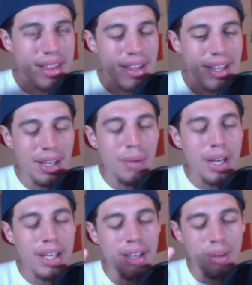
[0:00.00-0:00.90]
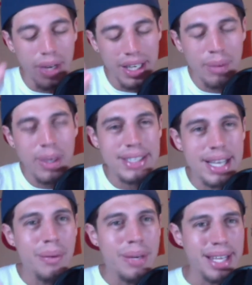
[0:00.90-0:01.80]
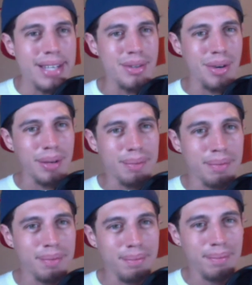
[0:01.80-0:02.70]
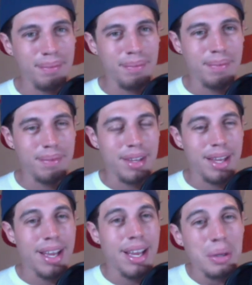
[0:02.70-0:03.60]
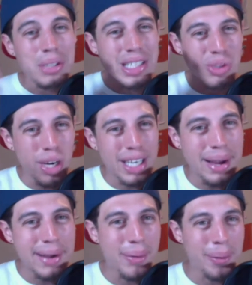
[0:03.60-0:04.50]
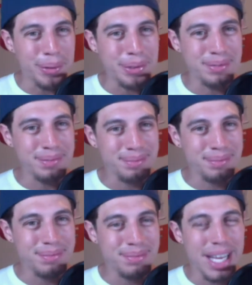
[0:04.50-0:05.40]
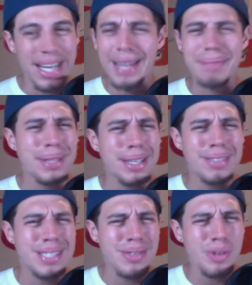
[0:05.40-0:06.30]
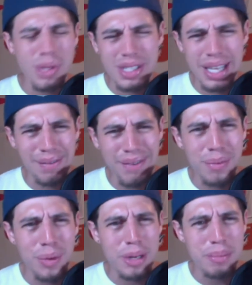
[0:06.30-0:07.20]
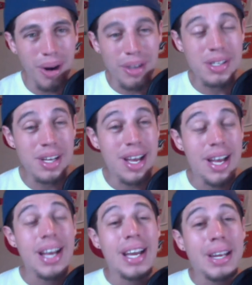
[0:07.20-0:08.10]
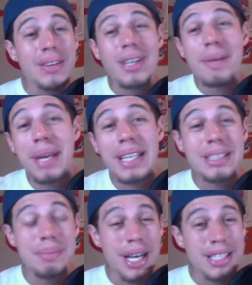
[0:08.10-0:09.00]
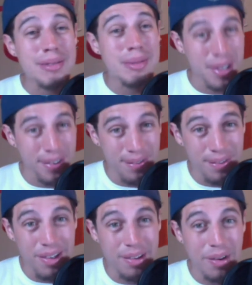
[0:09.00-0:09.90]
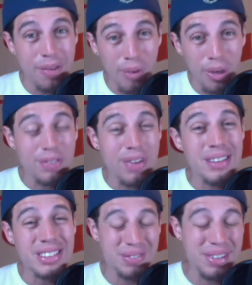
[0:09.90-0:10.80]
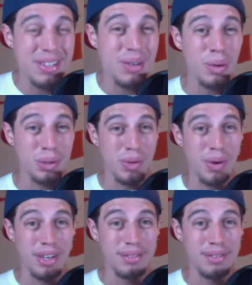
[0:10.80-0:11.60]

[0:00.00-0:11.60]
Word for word: he went when he went down with injury. He was at 29 goals, and I believe his injury was like February, March. He was on pace to possibly be a, a, a 45 to 50 goal scorer.